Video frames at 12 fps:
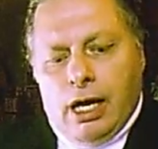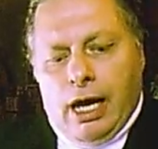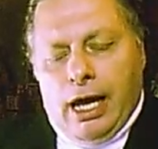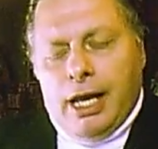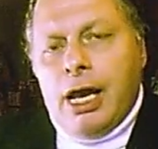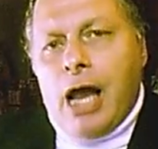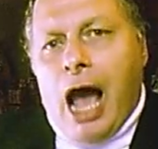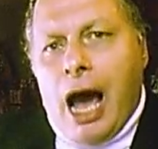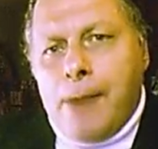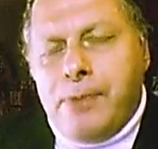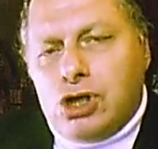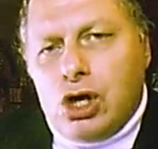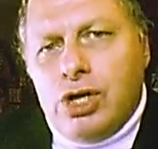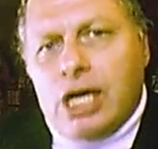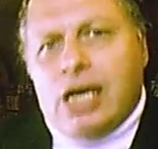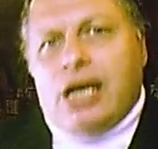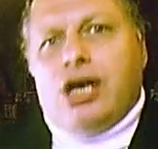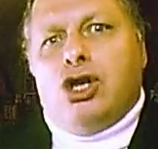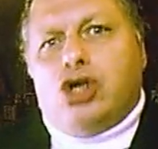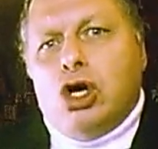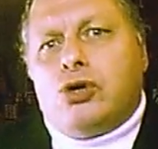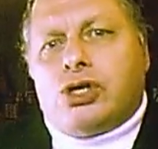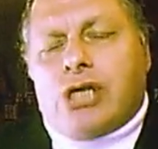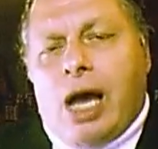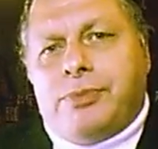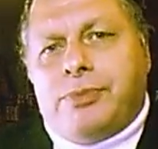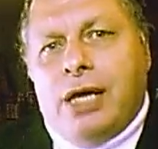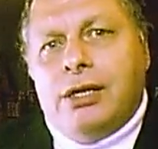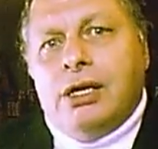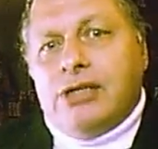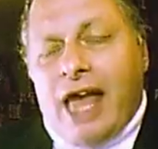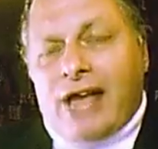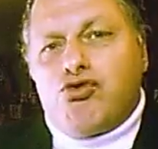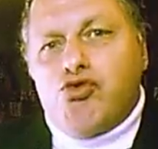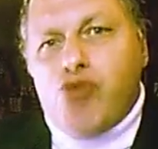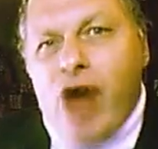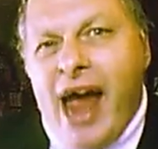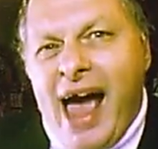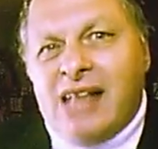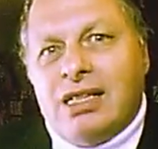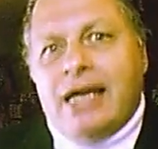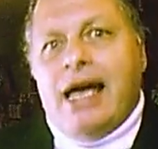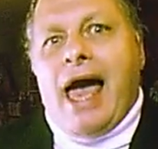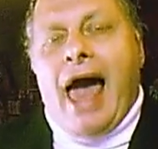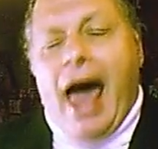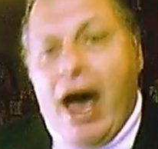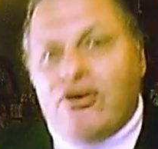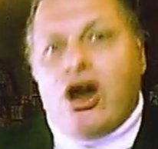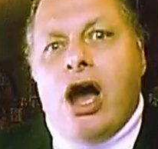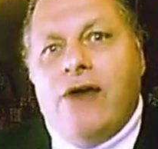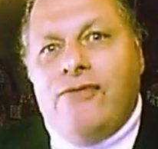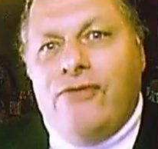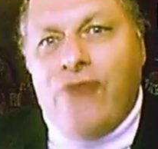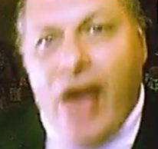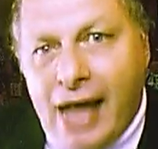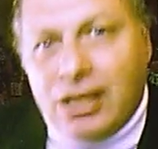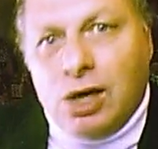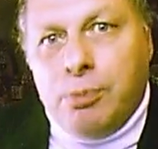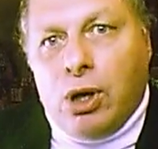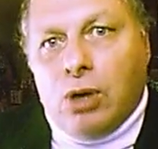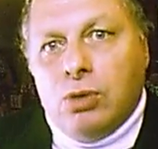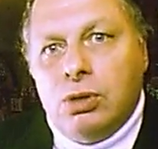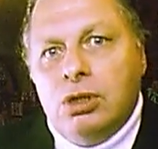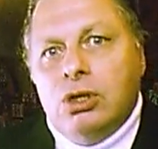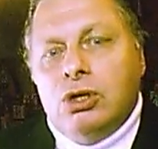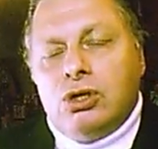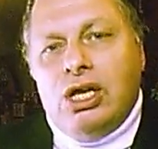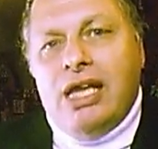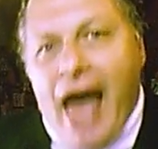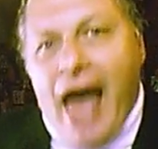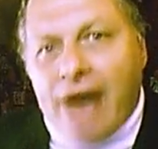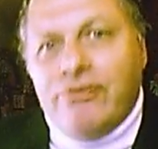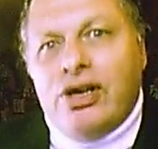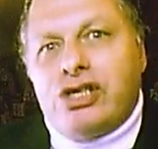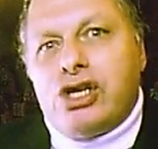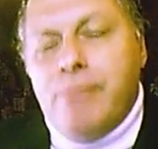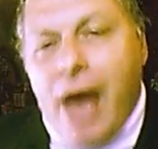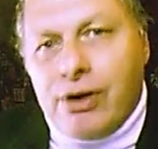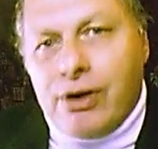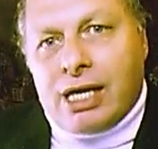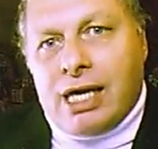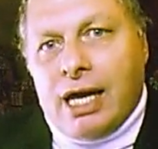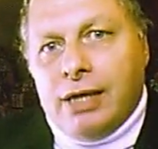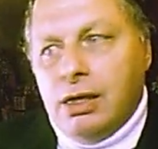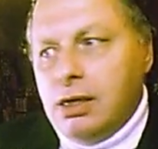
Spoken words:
in an opportunity to do something that's rarely ever available to the average American,